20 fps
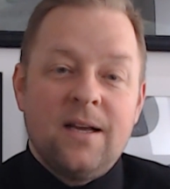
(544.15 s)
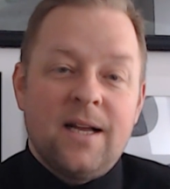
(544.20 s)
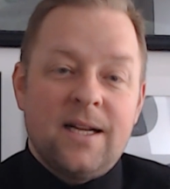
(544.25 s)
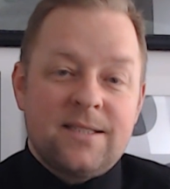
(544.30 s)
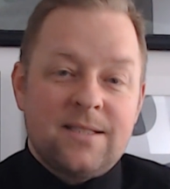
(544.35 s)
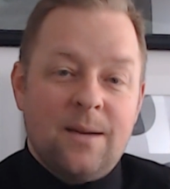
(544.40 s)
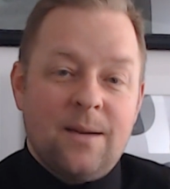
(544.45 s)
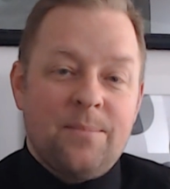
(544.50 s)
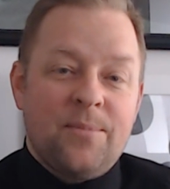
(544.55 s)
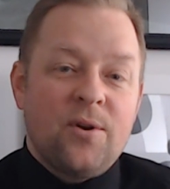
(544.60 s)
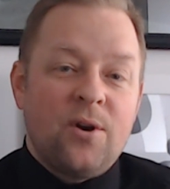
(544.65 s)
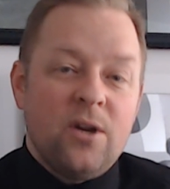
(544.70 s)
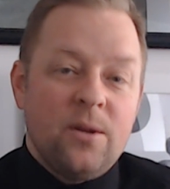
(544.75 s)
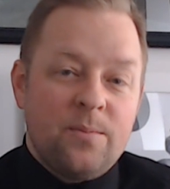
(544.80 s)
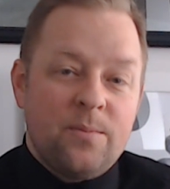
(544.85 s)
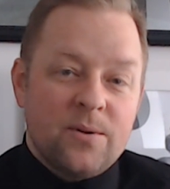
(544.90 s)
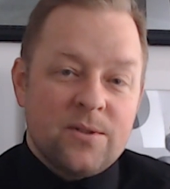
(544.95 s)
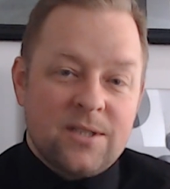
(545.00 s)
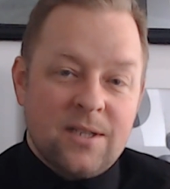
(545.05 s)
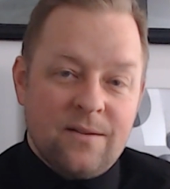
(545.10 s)
It's up
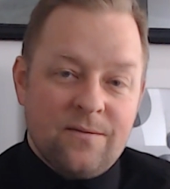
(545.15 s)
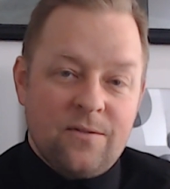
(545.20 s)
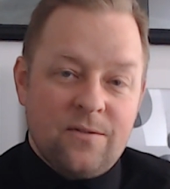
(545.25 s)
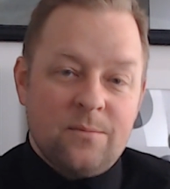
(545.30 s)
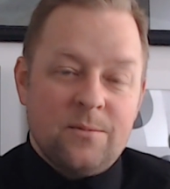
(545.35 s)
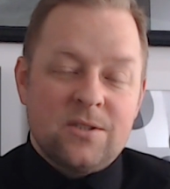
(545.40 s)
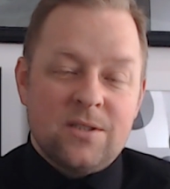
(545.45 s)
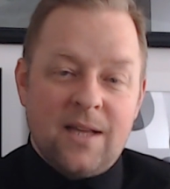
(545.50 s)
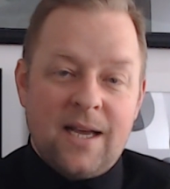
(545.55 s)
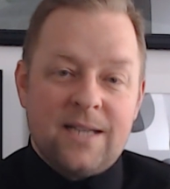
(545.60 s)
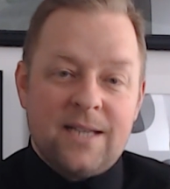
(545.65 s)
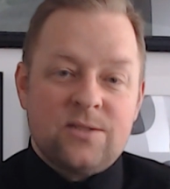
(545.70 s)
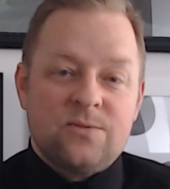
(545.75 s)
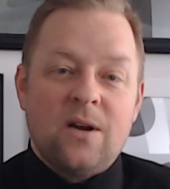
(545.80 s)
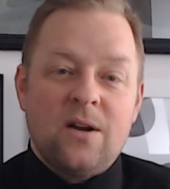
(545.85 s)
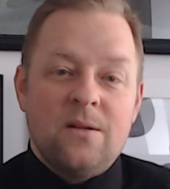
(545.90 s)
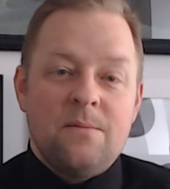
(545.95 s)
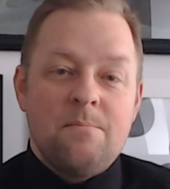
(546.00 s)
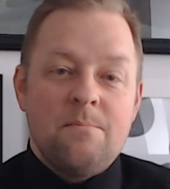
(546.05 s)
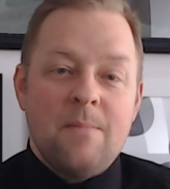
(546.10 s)
30% from its last
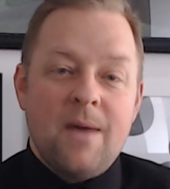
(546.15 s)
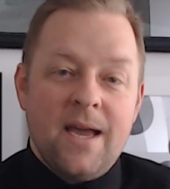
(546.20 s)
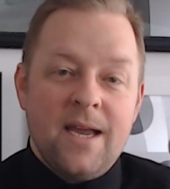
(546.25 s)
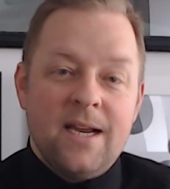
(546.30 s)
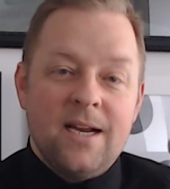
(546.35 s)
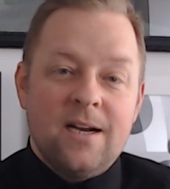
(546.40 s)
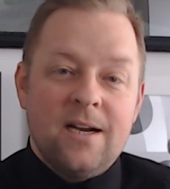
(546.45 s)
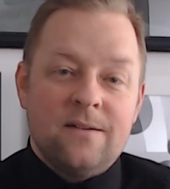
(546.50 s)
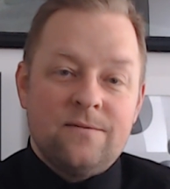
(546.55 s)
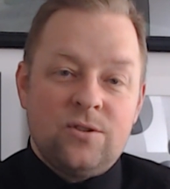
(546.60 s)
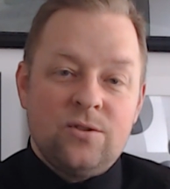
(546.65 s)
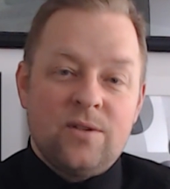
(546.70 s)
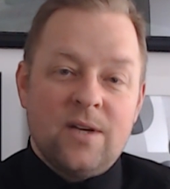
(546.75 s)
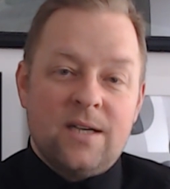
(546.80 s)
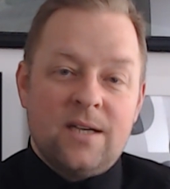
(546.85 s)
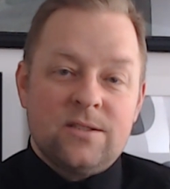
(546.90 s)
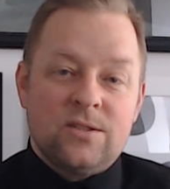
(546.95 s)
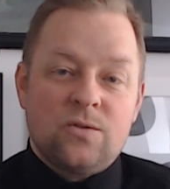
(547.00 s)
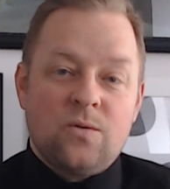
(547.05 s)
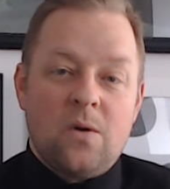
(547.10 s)
round in May of
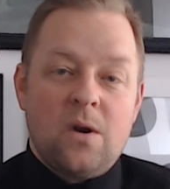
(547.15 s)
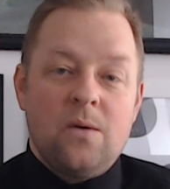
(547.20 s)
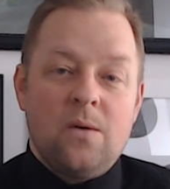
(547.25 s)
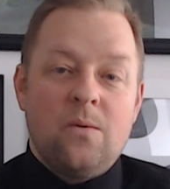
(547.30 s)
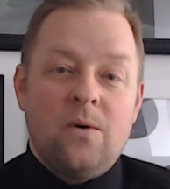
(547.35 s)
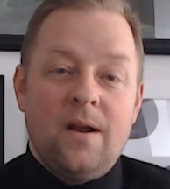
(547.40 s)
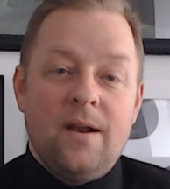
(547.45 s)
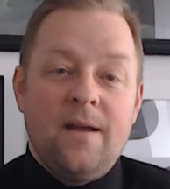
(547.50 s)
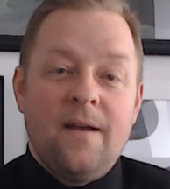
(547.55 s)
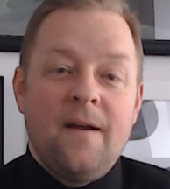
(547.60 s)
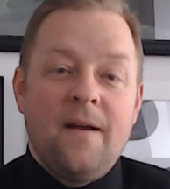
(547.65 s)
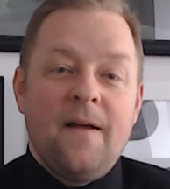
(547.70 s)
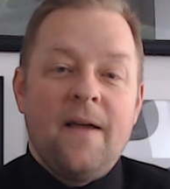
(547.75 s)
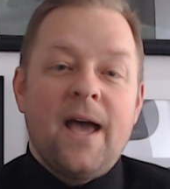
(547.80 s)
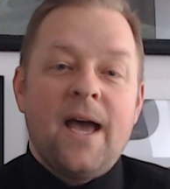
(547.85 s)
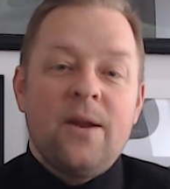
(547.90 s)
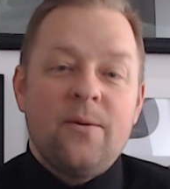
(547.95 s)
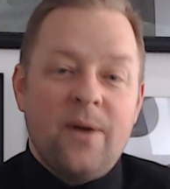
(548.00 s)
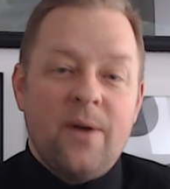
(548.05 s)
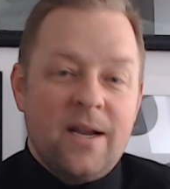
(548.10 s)
2021.
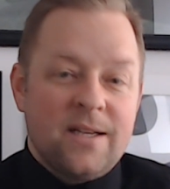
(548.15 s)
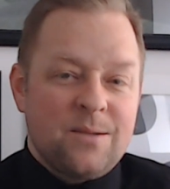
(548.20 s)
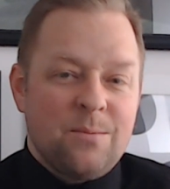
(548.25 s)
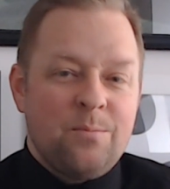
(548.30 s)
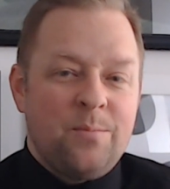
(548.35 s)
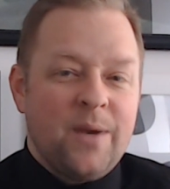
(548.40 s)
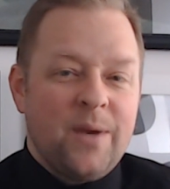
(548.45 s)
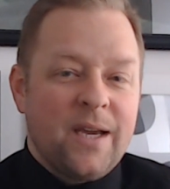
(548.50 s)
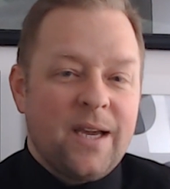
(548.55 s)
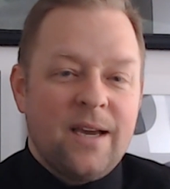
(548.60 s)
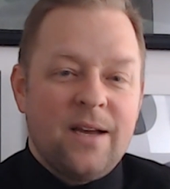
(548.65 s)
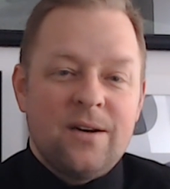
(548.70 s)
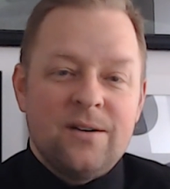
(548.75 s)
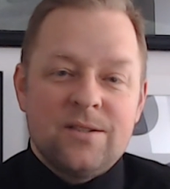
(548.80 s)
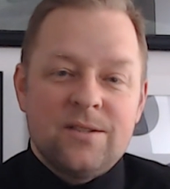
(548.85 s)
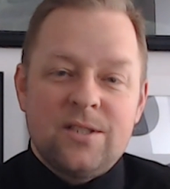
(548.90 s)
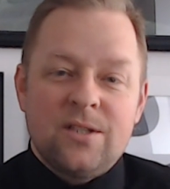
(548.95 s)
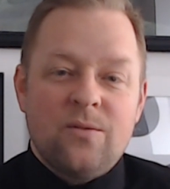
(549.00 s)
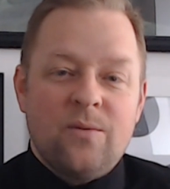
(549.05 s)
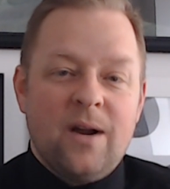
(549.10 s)
Headway had some big
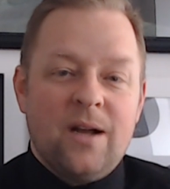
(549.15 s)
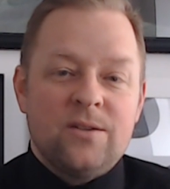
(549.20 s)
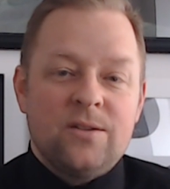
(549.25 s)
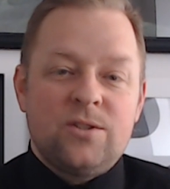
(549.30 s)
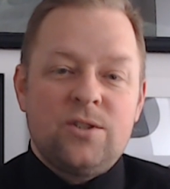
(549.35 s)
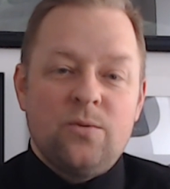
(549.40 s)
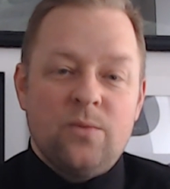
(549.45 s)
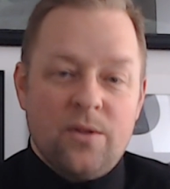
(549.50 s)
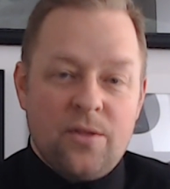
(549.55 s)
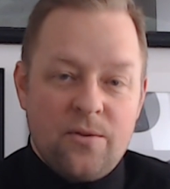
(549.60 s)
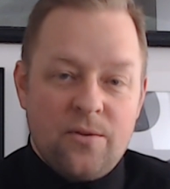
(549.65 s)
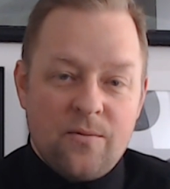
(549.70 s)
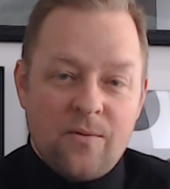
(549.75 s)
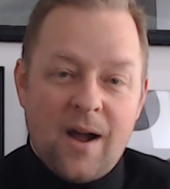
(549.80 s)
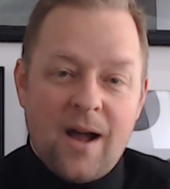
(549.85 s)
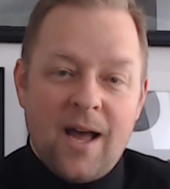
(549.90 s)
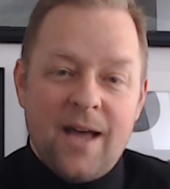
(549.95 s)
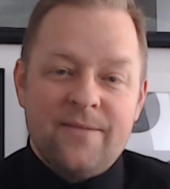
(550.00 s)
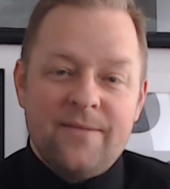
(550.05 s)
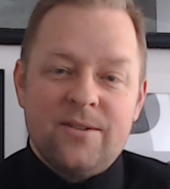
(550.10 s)
hitters in the round two with
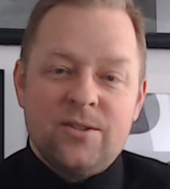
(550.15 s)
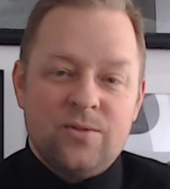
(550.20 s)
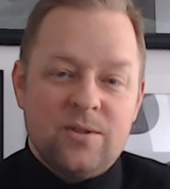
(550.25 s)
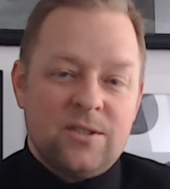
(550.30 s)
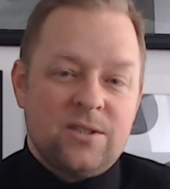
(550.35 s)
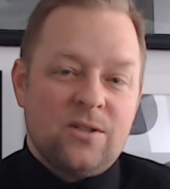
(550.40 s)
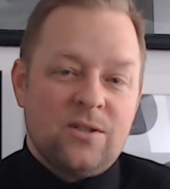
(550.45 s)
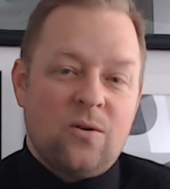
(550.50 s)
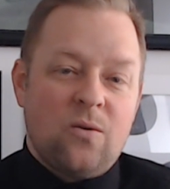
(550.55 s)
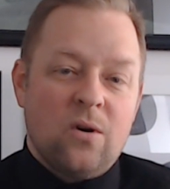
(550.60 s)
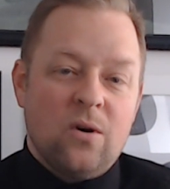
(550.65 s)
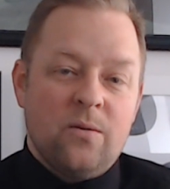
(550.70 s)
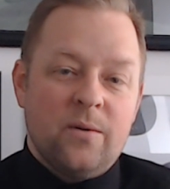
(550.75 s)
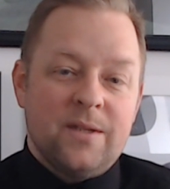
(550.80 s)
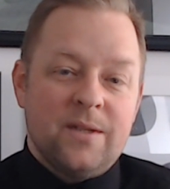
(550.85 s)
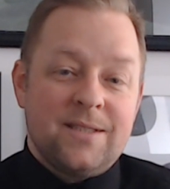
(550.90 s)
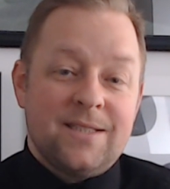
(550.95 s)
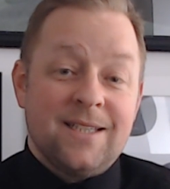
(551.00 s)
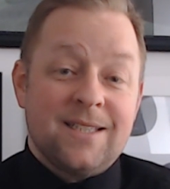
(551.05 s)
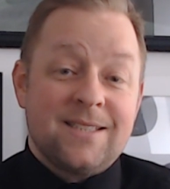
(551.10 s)
Thrive, Andreessen
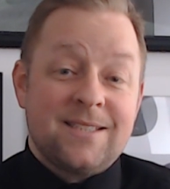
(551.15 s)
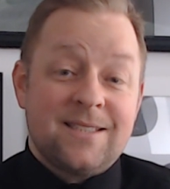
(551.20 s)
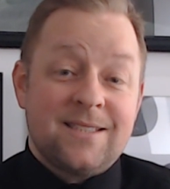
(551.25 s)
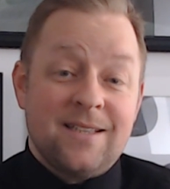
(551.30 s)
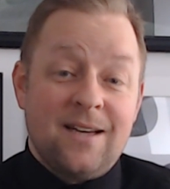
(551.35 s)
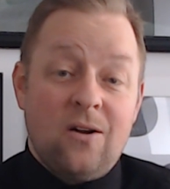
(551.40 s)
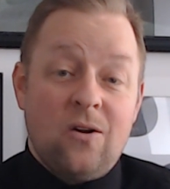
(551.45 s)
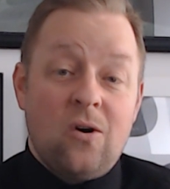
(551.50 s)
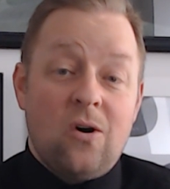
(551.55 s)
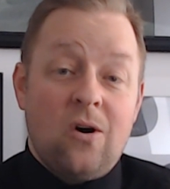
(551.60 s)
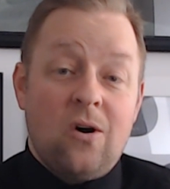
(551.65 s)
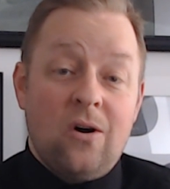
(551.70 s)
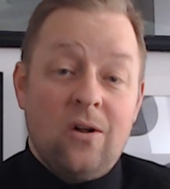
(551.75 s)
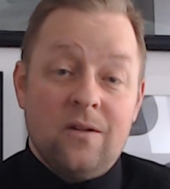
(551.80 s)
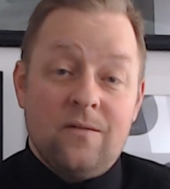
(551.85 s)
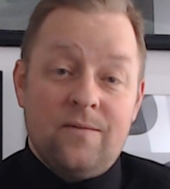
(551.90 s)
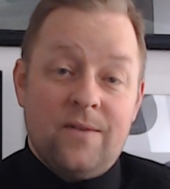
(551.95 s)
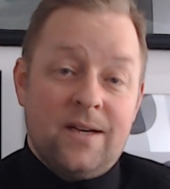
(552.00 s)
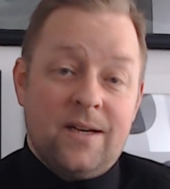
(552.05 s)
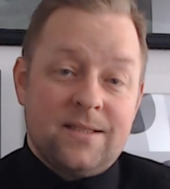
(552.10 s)
Horowitz, and Excel all
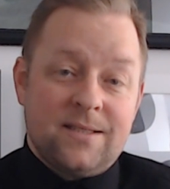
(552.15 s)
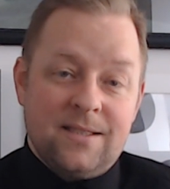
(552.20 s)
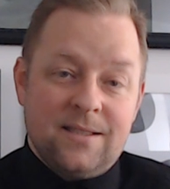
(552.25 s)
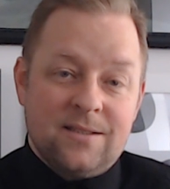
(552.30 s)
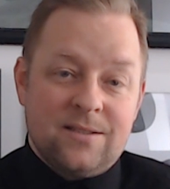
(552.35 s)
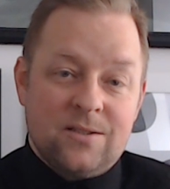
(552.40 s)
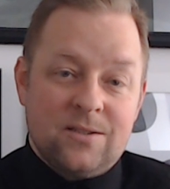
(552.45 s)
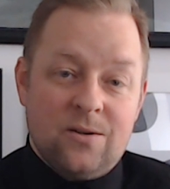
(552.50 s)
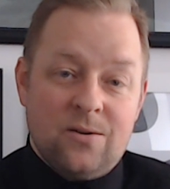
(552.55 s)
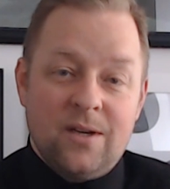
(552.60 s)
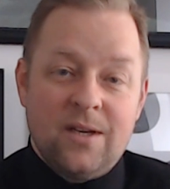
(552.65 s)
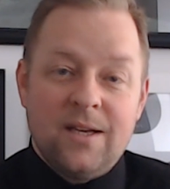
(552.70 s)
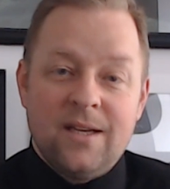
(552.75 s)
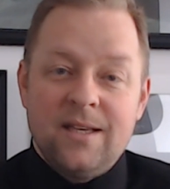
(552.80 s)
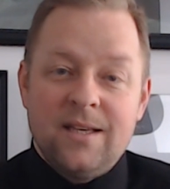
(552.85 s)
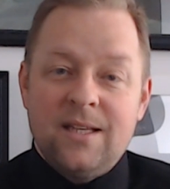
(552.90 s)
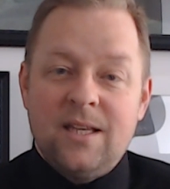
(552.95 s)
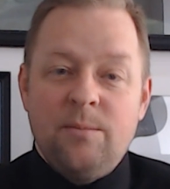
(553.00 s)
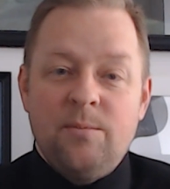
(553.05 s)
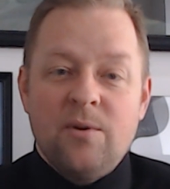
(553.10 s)
investing. So
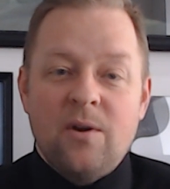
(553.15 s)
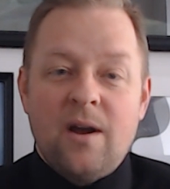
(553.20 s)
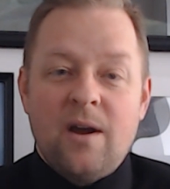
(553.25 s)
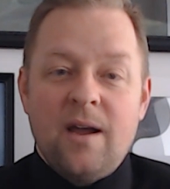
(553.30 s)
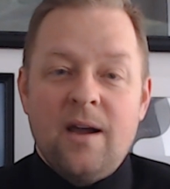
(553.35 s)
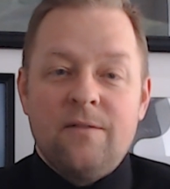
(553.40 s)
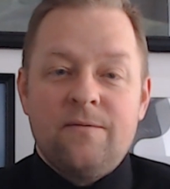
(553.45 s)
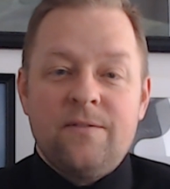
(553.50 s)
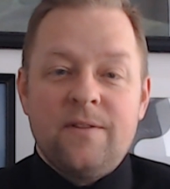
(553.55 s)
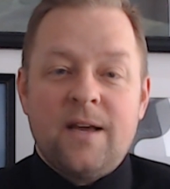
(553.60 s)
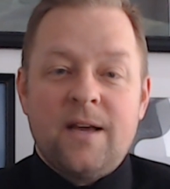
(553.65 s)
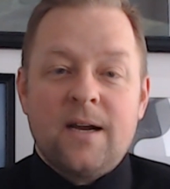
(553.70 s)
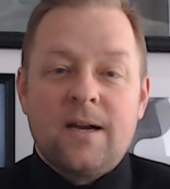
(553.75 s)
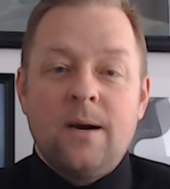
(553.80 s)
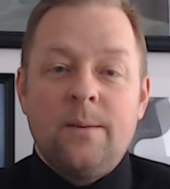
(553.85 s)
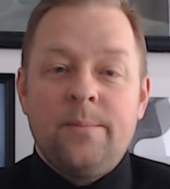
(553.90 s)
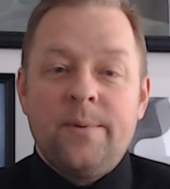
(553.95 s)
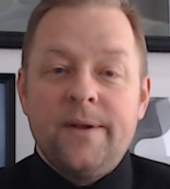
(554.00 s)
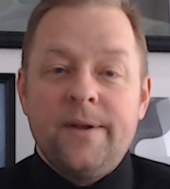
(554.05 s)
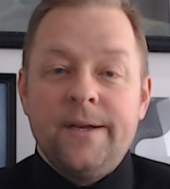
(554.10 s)
keep your eye out for that
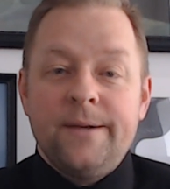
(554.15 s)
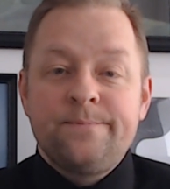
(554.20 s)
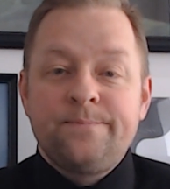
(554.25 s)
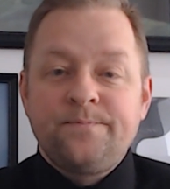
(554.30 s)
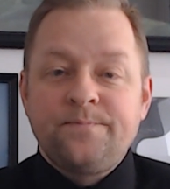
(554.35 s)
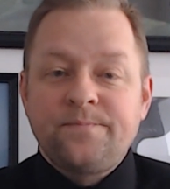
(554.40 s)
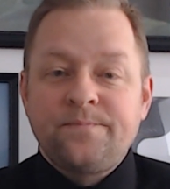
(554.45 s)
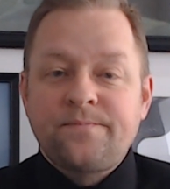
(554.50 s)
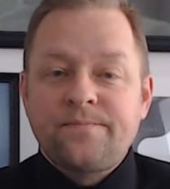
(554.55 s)
company.